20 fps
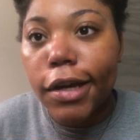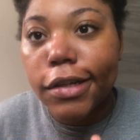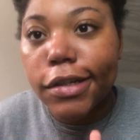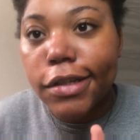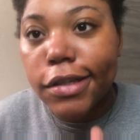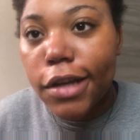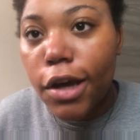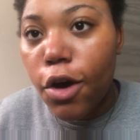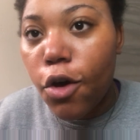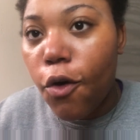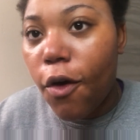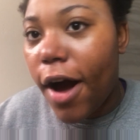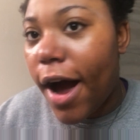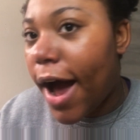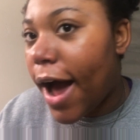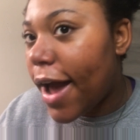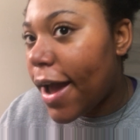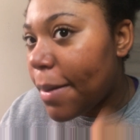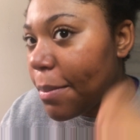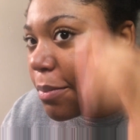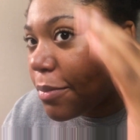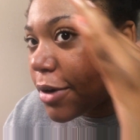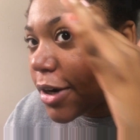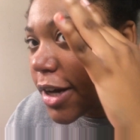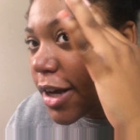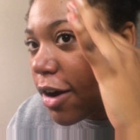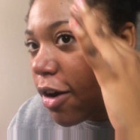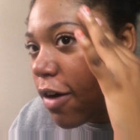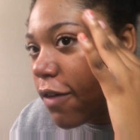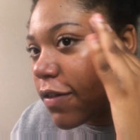So I'm
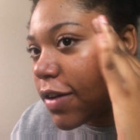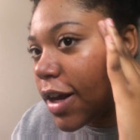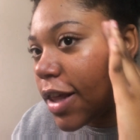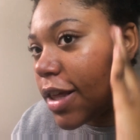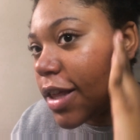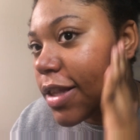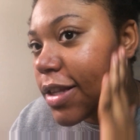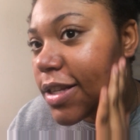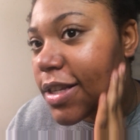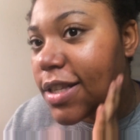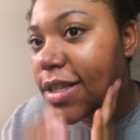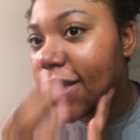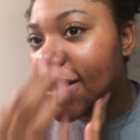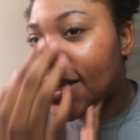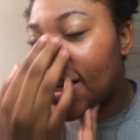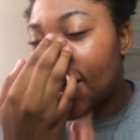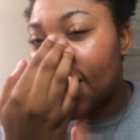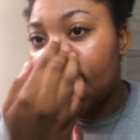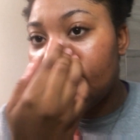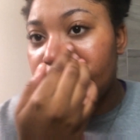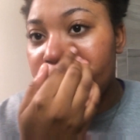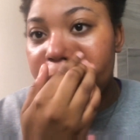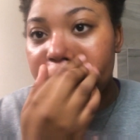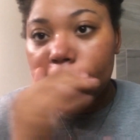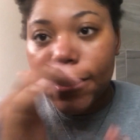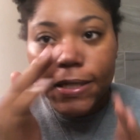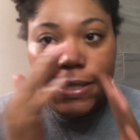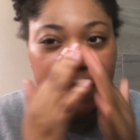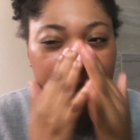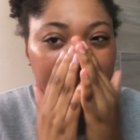pretty confident that the
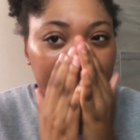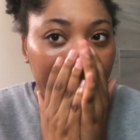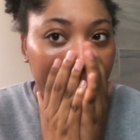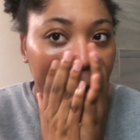stickiness,